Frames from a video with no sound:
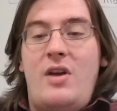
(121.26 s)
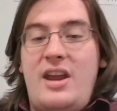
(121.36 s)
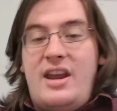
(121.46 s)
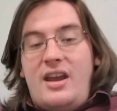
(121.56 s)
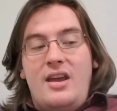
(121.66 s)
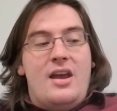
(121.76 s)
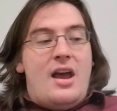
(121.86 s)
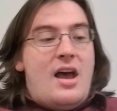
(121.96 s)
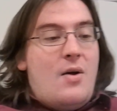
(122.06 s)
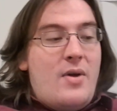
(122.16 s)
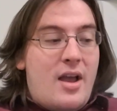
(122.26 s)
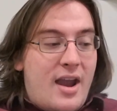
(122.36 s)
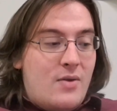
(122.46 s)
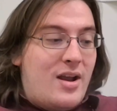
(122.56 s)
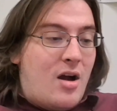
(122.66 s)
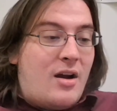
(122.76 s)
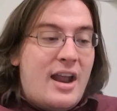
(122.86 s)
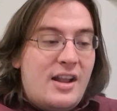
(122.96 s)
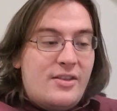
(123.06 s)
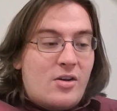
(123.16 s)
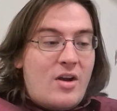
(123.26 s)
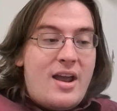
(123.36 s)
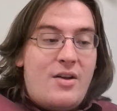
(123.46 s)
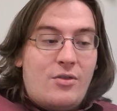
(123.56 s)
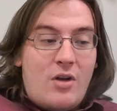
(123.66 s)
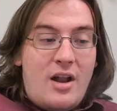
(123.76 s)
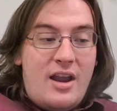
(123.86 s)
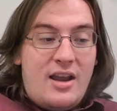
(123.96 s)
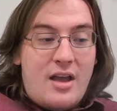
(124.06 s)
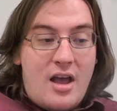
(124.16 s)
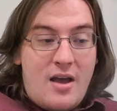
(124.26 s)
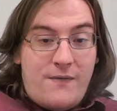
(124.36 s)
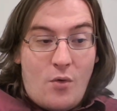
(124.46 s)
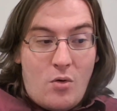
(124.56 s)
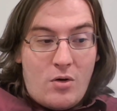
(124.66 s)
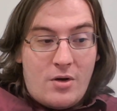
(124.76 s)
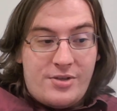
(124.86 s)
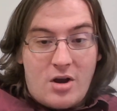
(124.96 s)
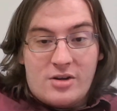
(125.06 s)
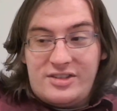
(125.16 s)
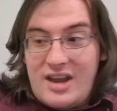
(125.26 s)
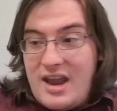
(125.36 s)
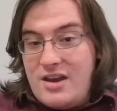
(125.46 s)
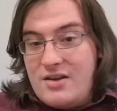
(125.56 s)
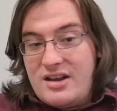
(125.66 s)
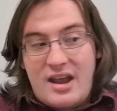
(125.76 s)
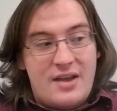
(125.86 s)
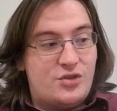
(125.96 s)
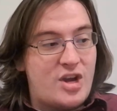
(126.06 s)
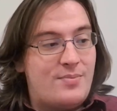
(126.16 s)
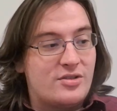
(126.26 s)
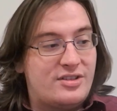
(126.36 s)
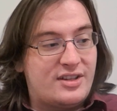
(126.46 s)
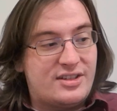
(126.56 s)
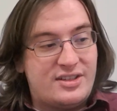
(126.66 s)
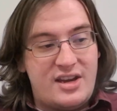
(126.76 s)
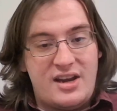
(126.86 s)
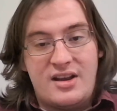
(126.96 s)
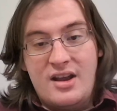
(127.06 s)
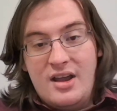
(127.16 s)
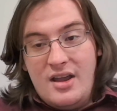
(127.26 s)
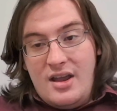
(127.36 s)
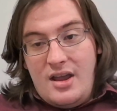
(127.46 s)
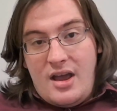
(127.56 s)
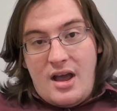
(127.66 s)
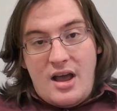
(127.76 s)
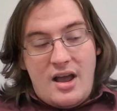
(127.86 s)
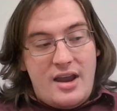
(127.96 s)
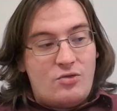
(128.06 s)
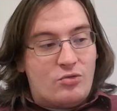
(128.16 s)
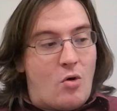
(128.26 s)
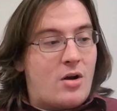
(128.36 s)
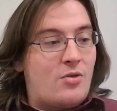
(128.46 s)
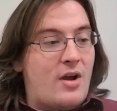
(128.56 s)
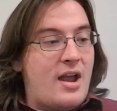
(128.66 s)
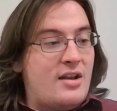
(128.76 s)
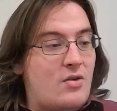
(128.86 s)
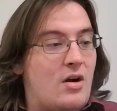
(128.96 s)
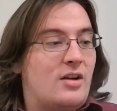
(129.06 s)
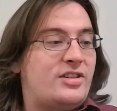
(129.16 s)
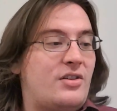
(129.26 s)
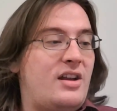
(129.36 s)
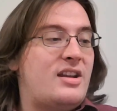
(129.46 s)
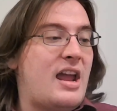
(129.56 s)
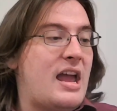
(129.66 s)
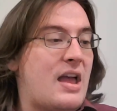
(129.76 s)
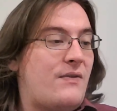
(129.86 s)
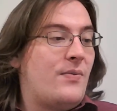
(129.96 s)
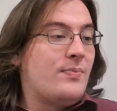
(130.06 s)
week, we are hitting the ground running. For Thursday, you need to have Chapter 16 in Rourke read, and you also need to have